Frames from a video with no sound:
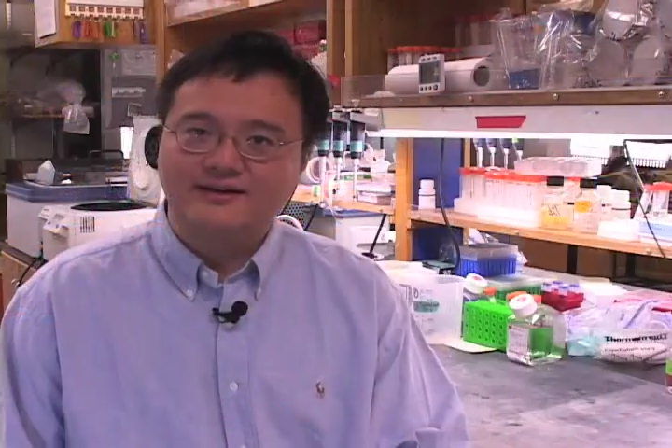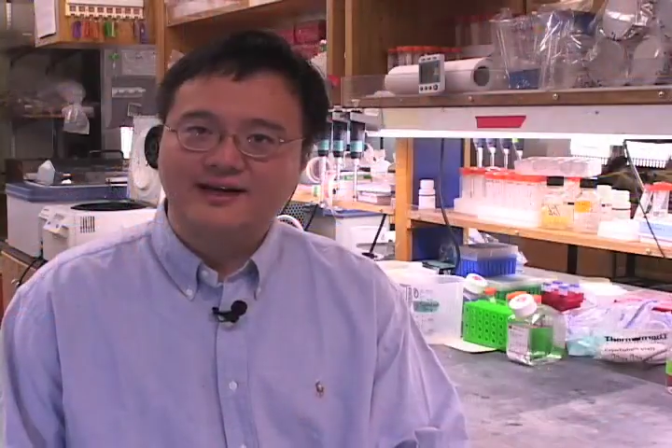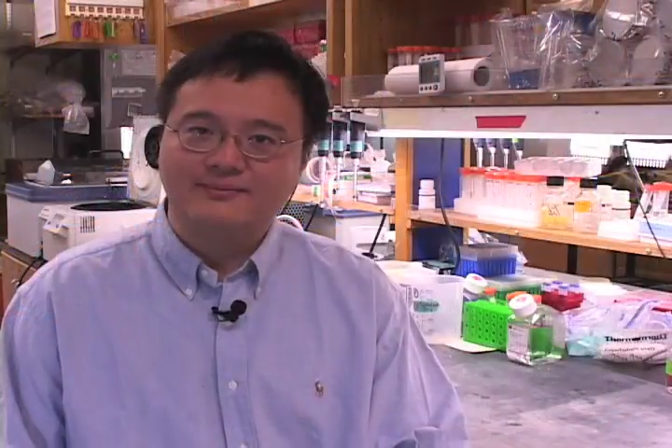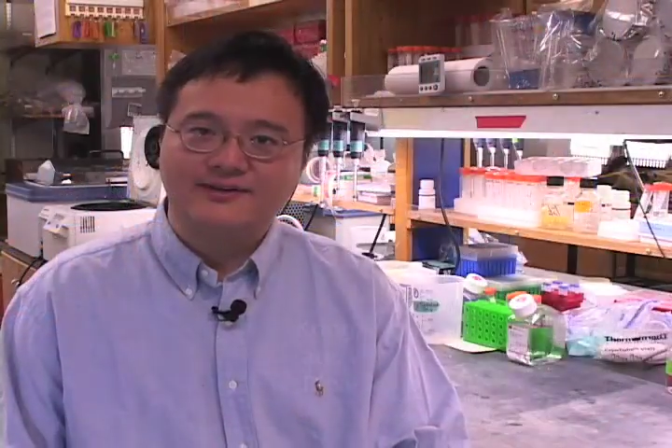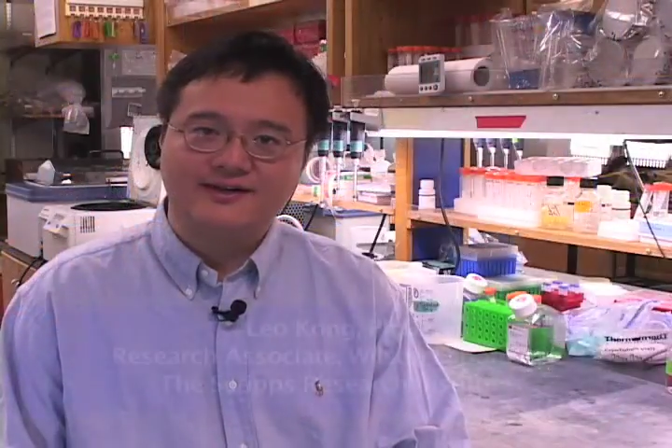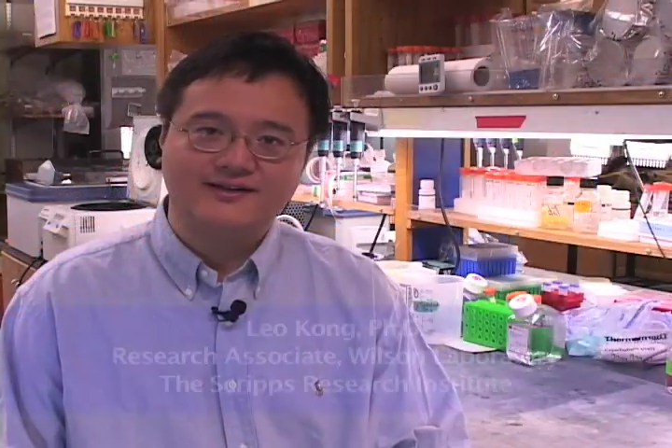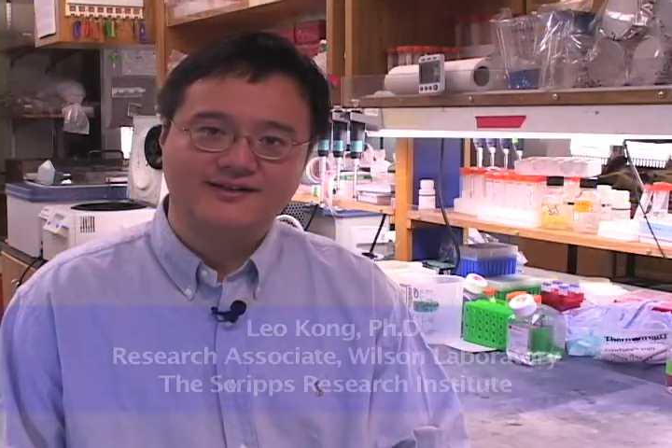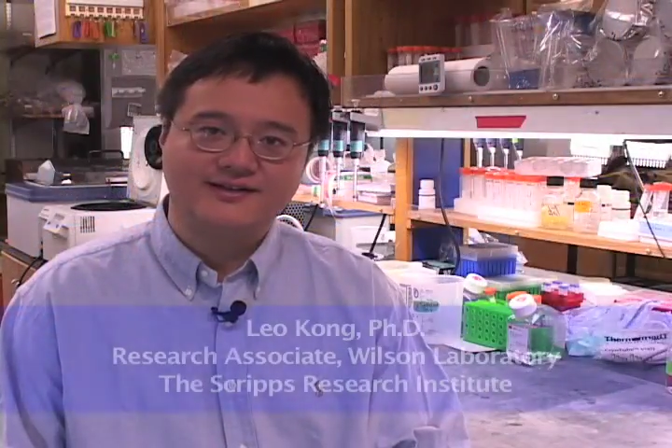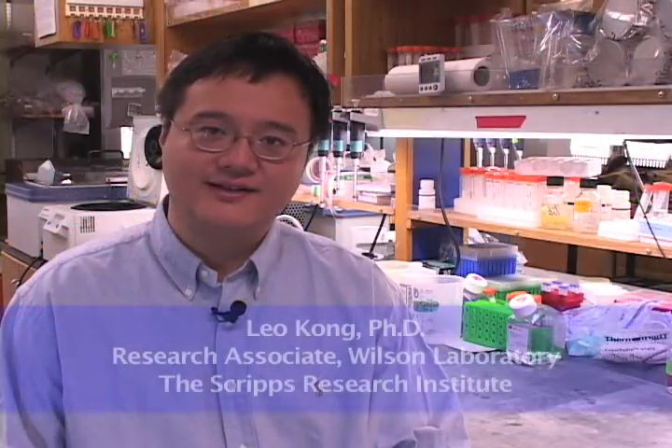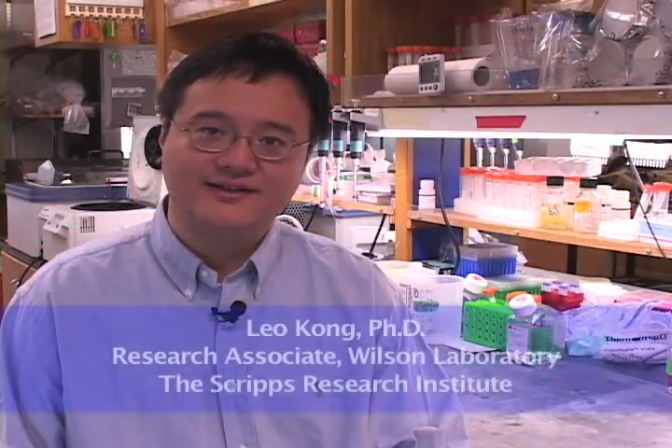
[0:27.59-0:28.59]
hepatitis
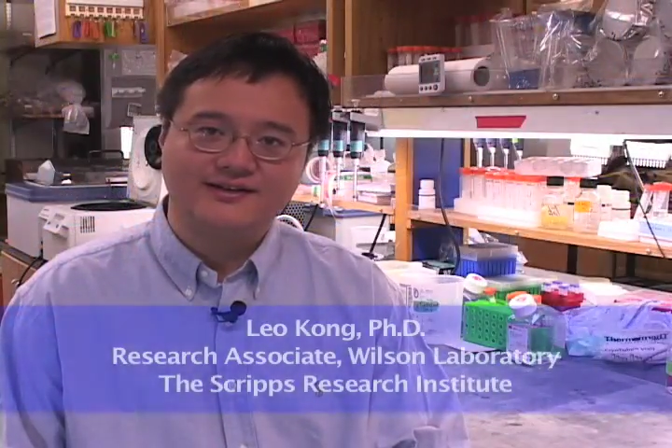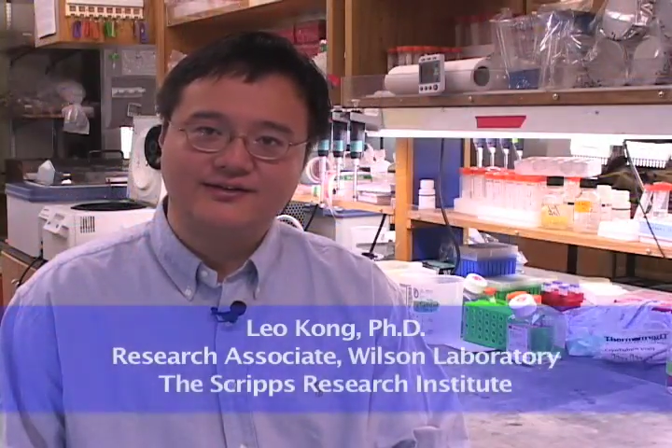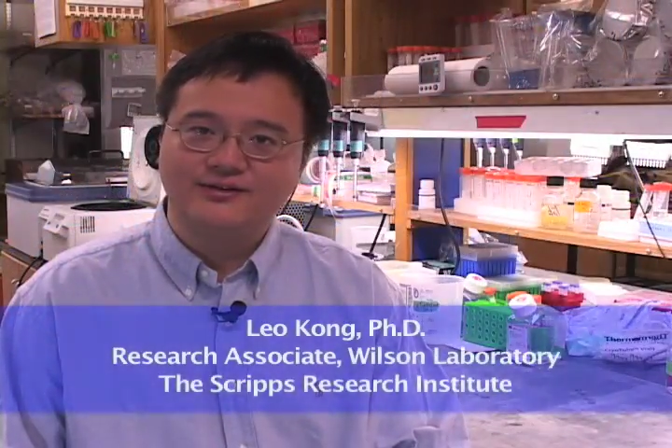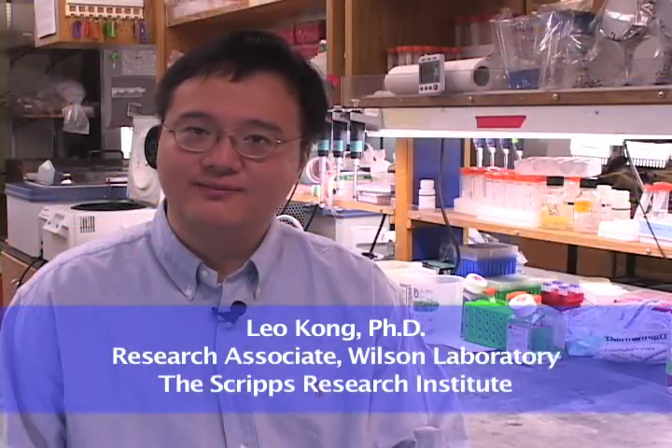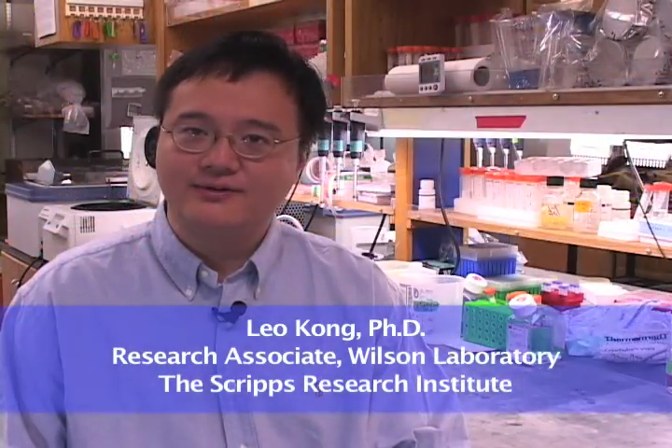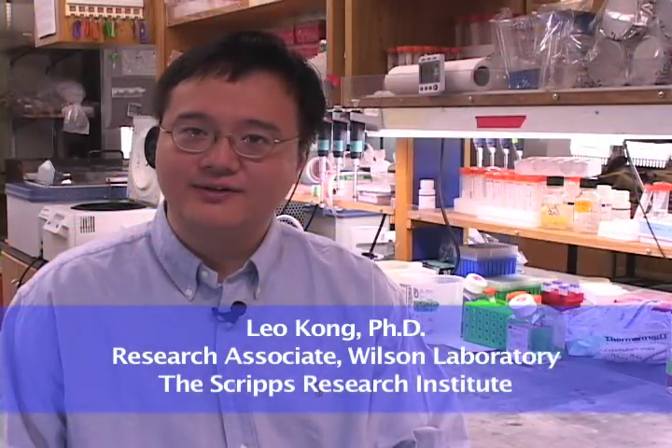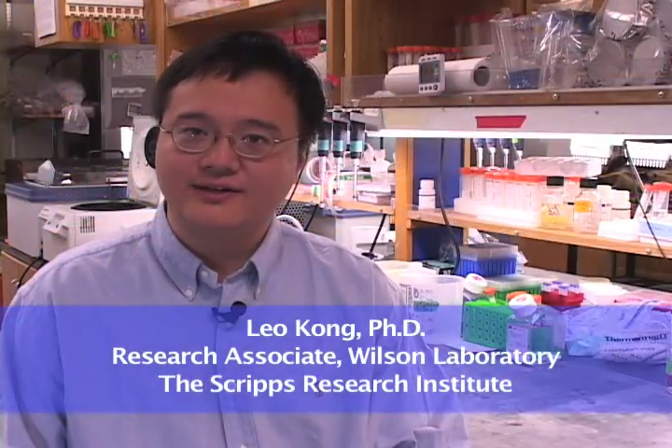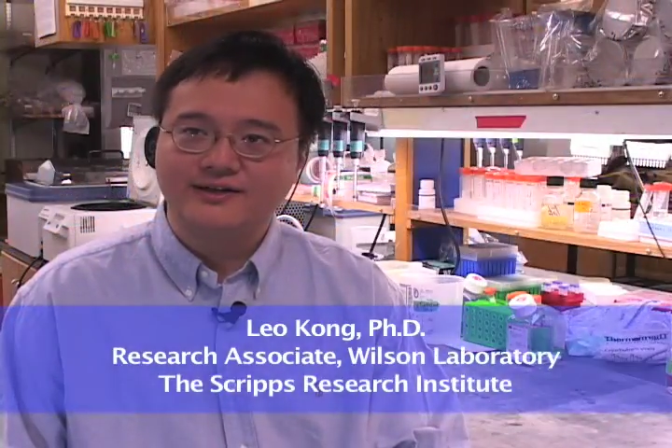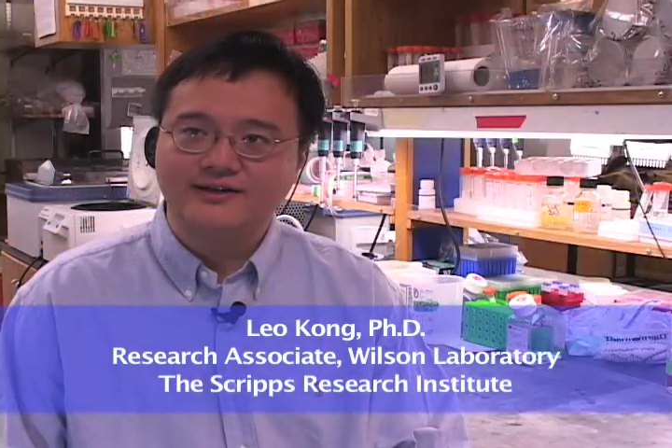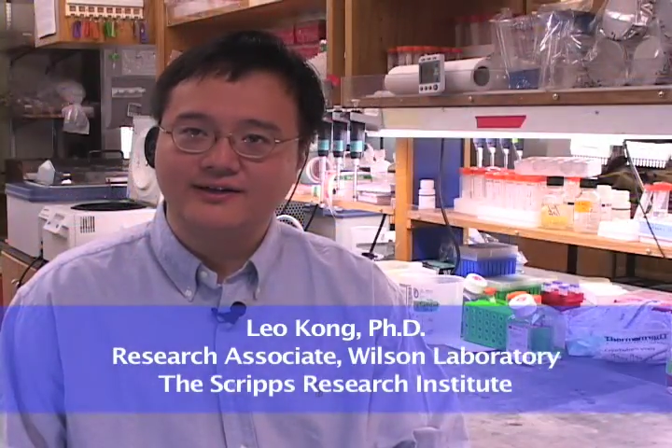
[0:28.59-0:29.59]
C E2
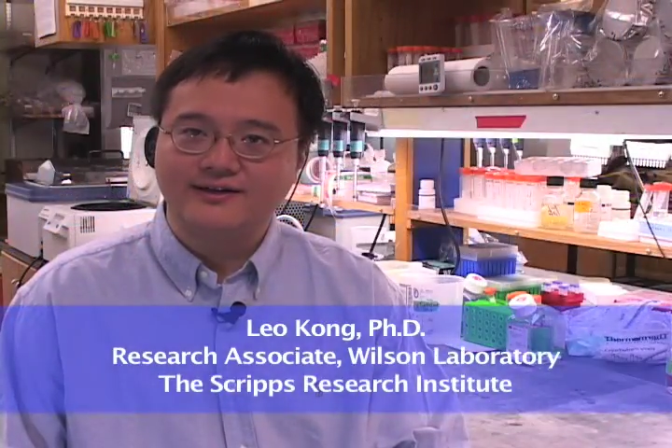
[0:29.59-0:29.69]
protein